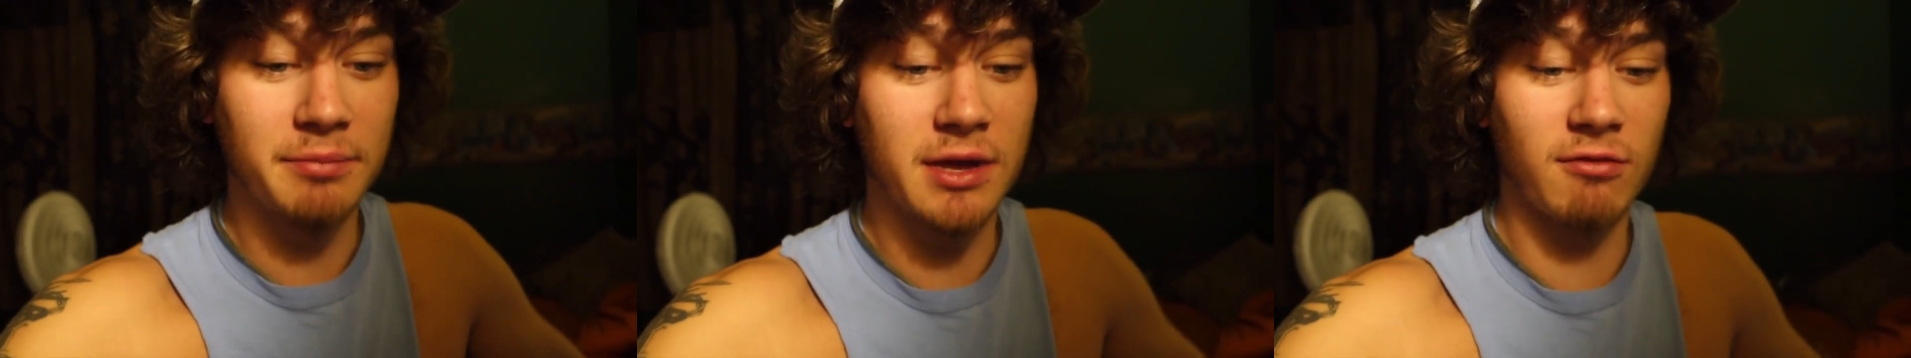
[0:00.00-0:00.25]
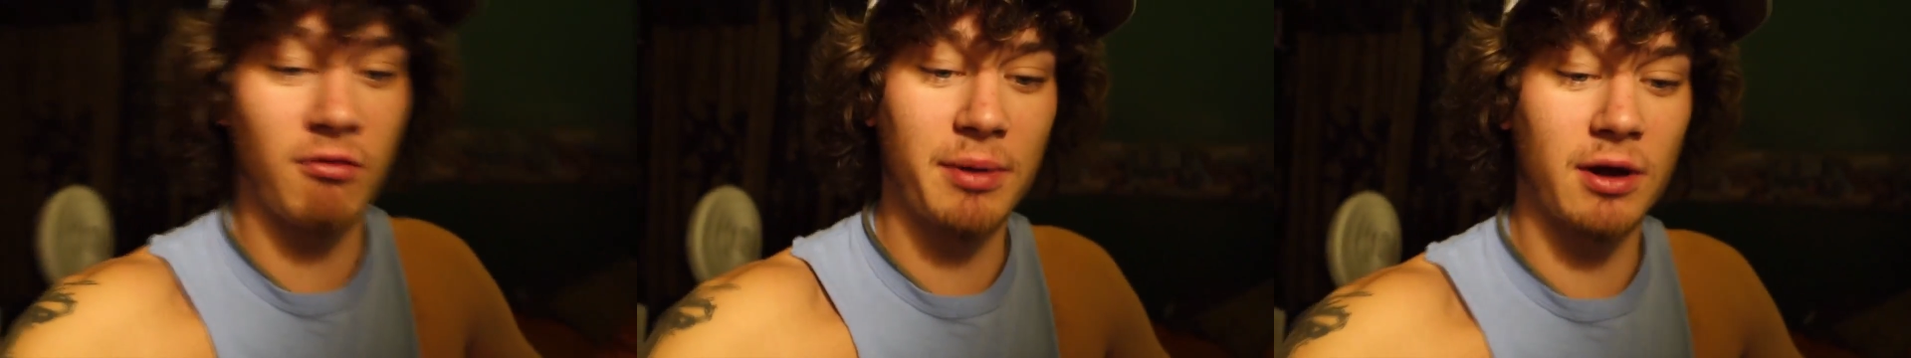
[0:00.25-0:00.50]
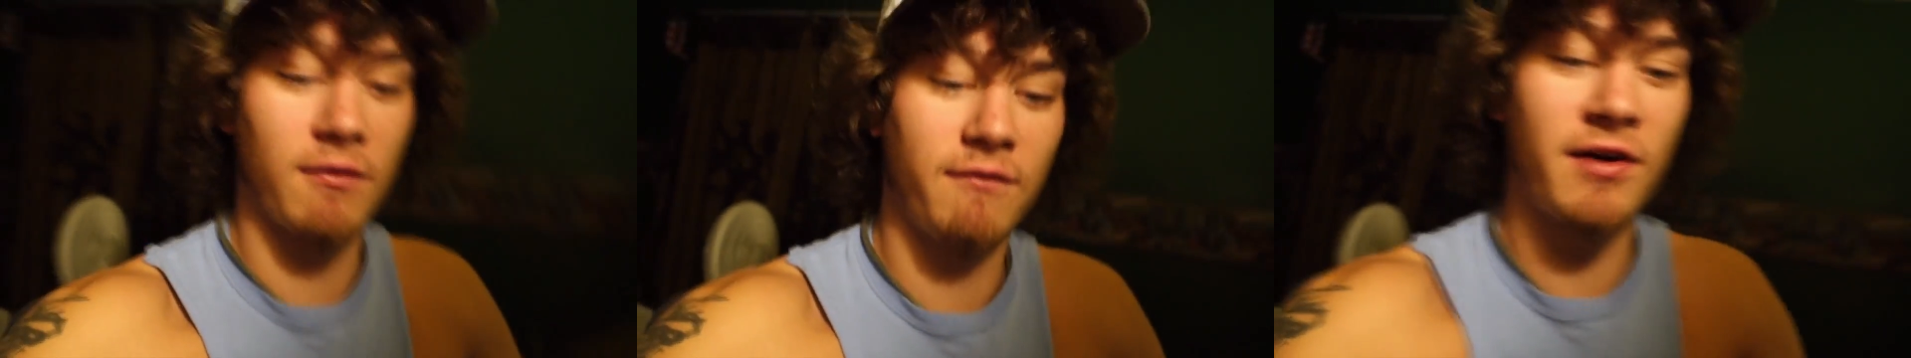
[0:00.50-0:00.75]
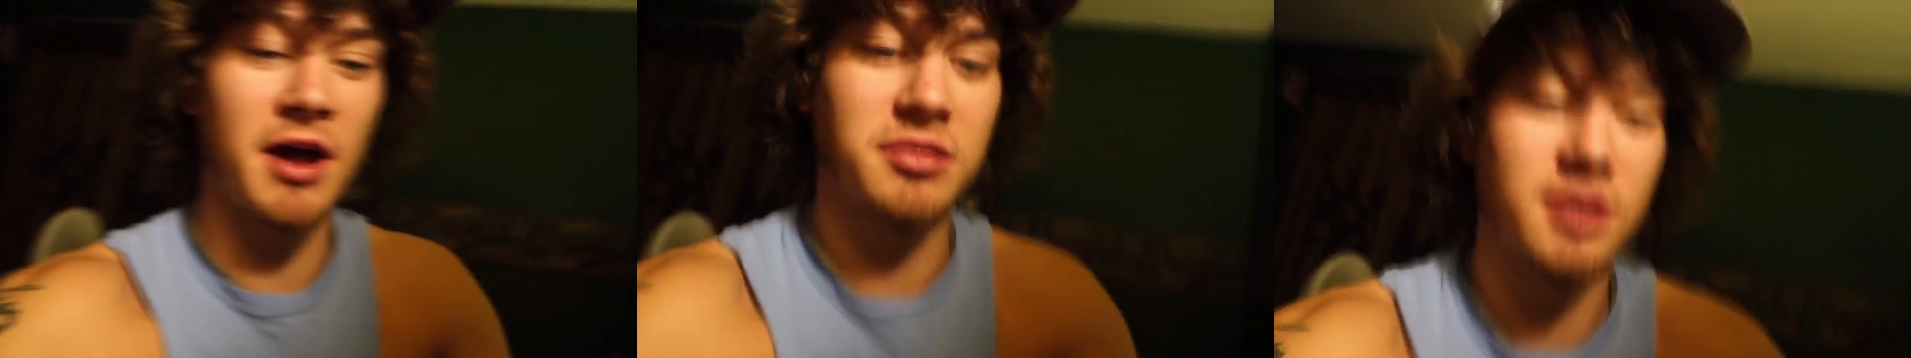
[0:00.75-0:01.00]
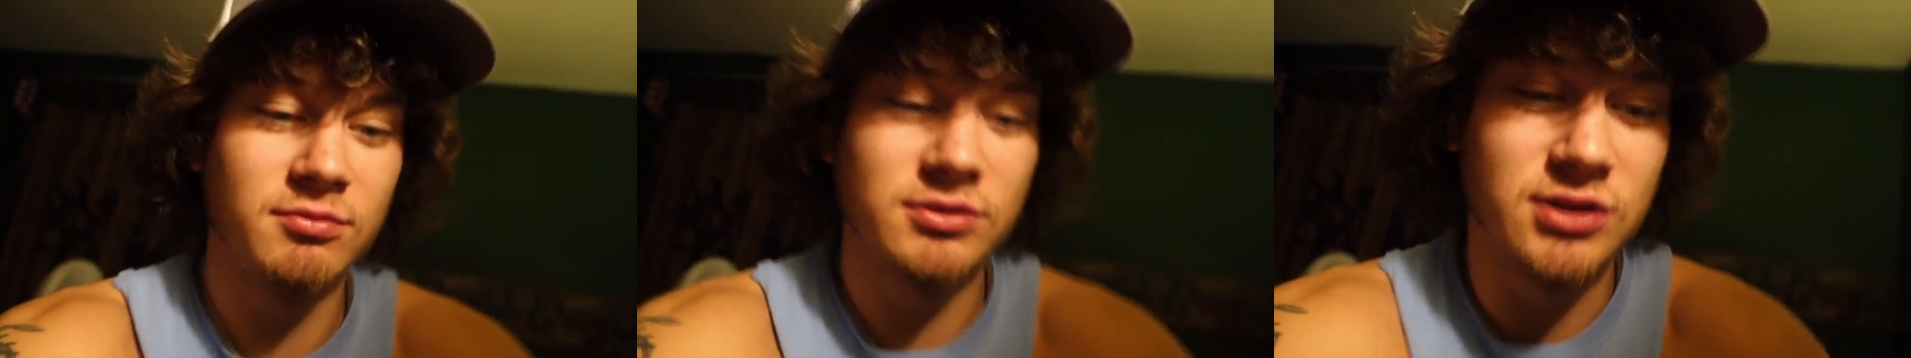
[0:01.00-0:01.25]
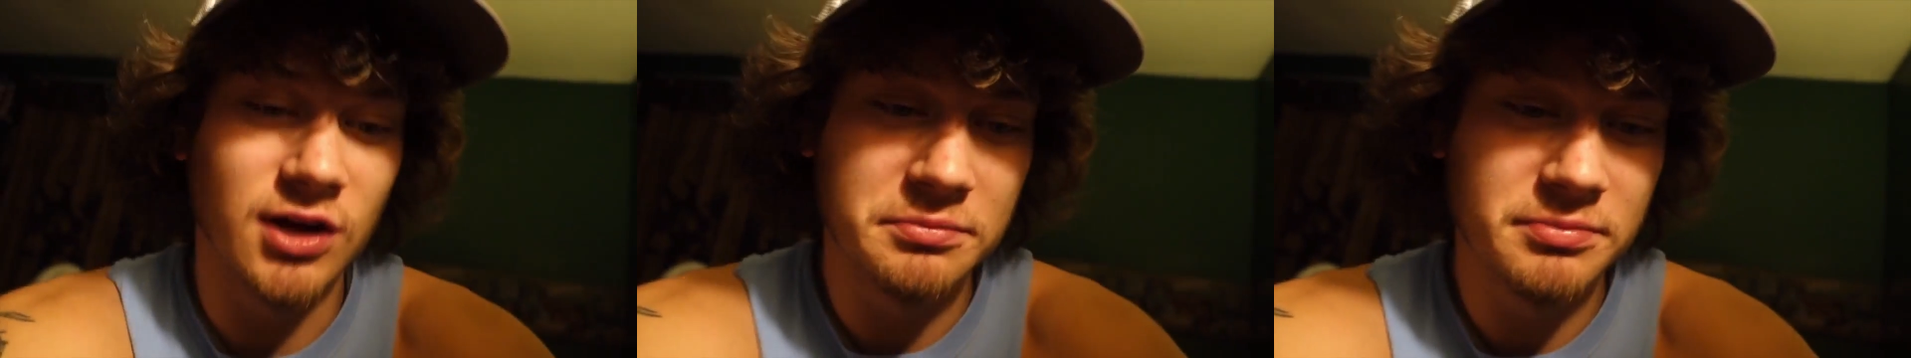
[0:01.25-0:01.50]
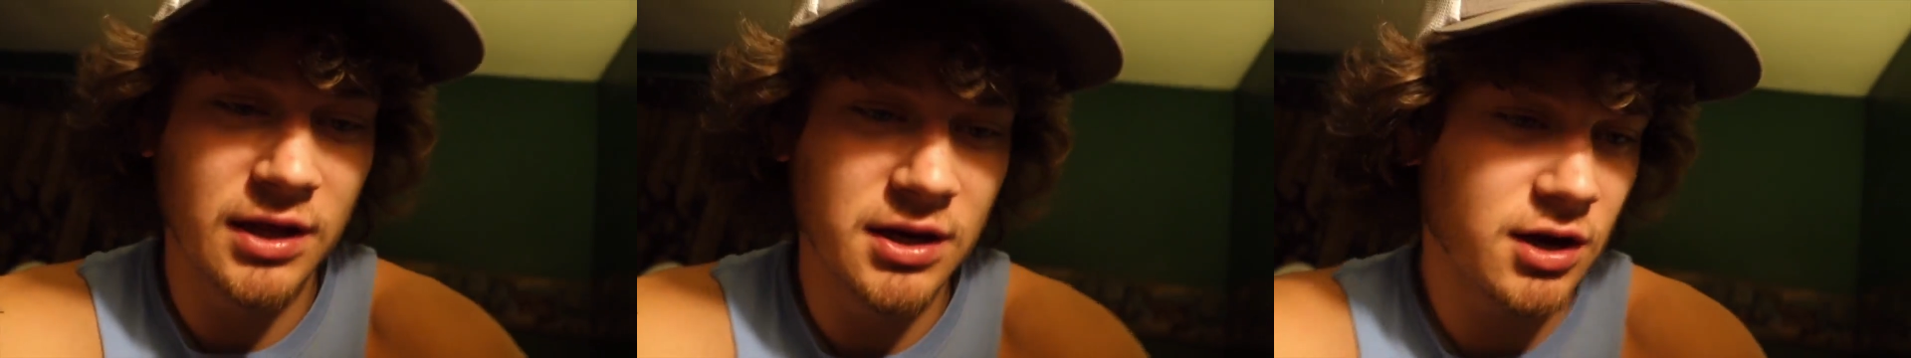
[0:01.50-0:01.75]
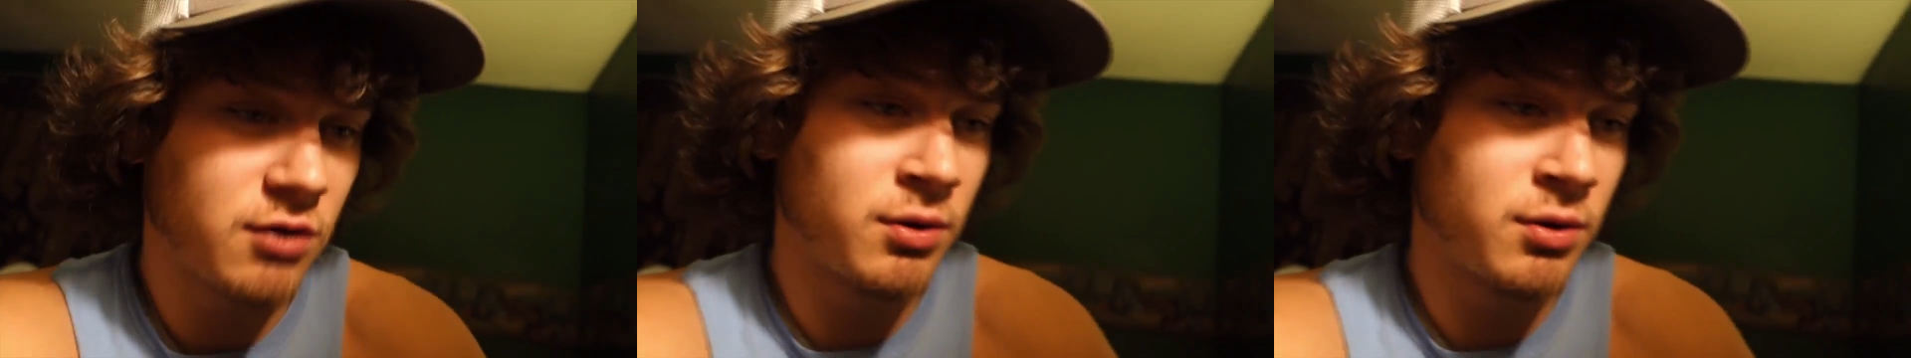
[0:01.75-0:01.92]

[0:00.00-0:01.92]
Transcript: Give a big old fat thumbs up. And a